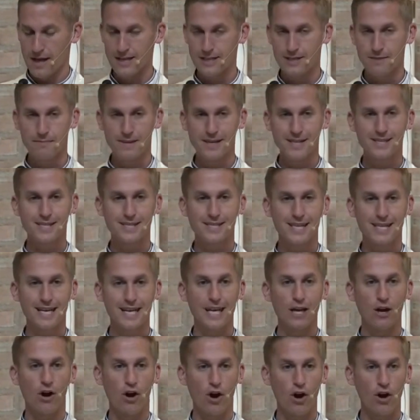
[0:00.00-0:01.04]
It means it's
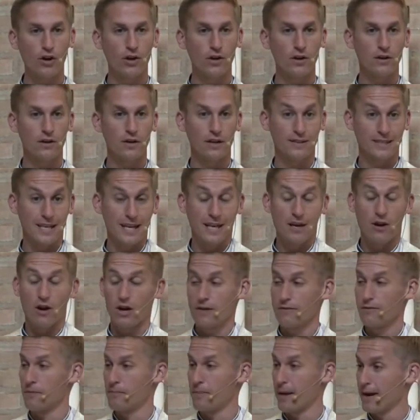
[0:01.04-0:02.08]
getting
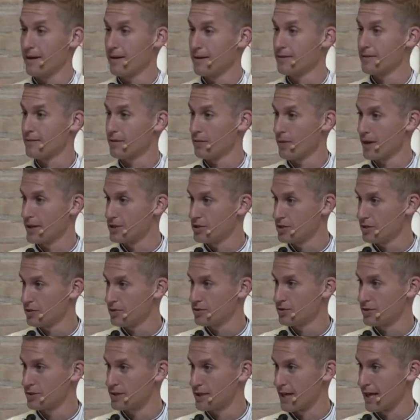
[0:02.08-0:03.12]
harder for parents to raise
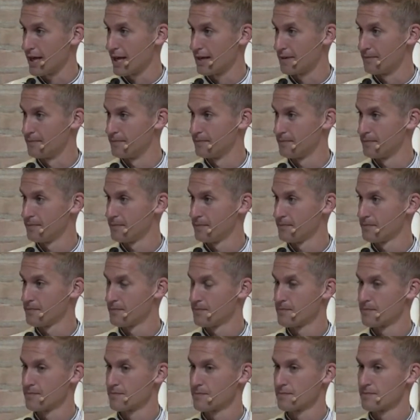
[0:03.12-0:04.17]
children today.
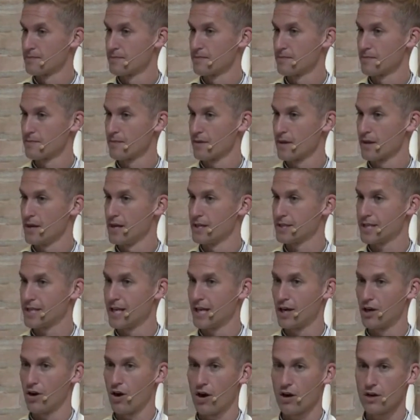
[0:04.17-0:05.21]
It's
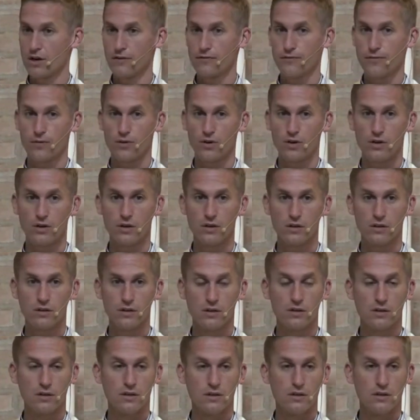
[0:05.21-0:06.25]
getting harder
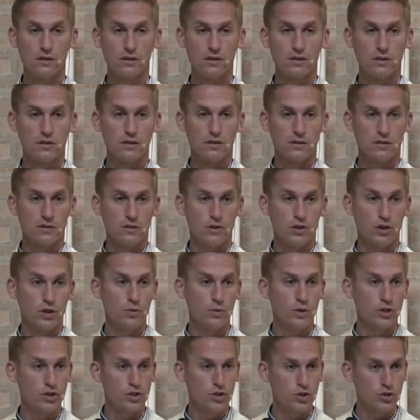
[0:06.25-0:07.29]
for
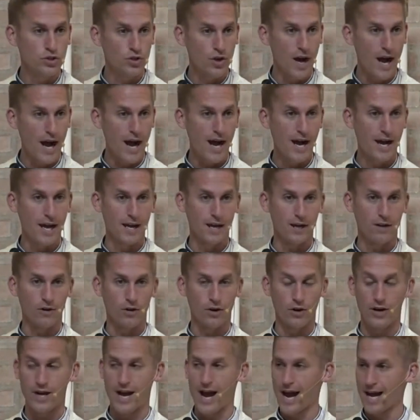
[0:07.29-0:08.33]
you in junior high
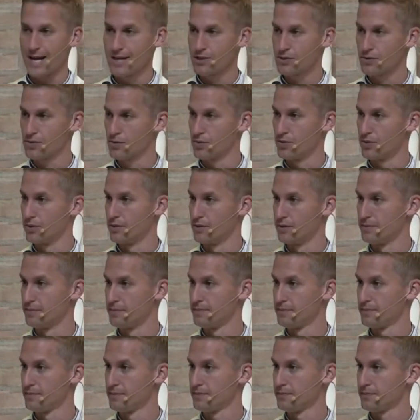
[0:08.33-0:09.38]
or in high school
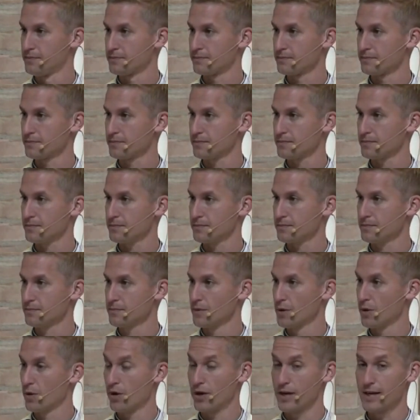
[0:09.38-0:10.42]

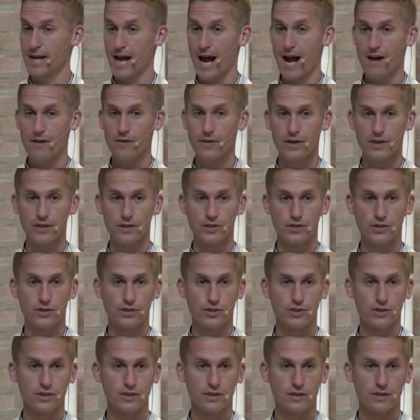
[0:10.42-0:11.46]
or in
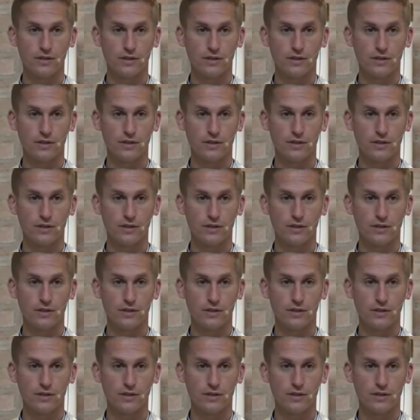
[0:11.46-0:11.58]
college.